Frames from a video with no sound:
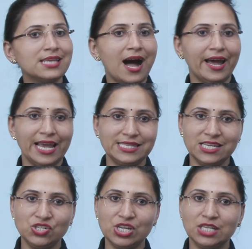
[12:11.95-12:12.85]
are
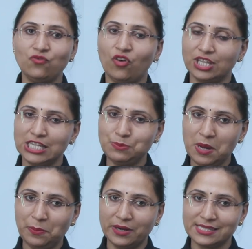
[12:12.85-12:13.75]
essentials for this
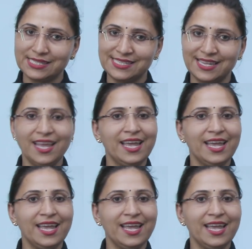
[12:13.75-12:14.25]
purpose.